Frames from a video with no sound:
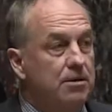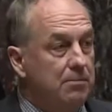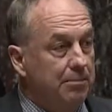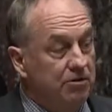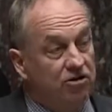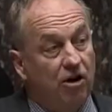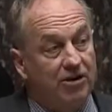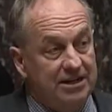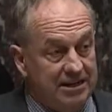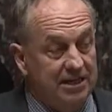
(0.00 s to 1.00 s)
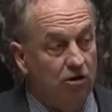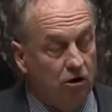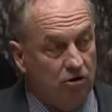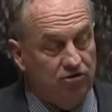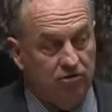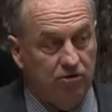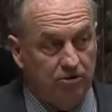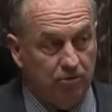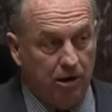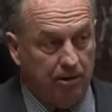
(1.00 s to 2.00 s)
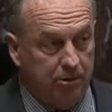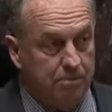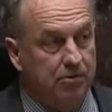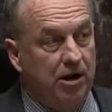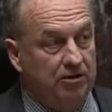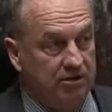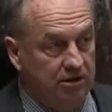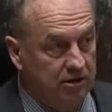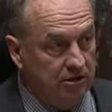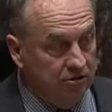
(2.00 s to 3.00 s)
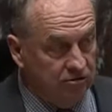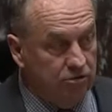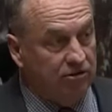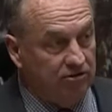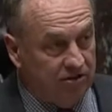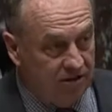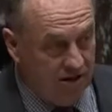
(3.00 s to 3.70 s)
members are indeed also comprising students.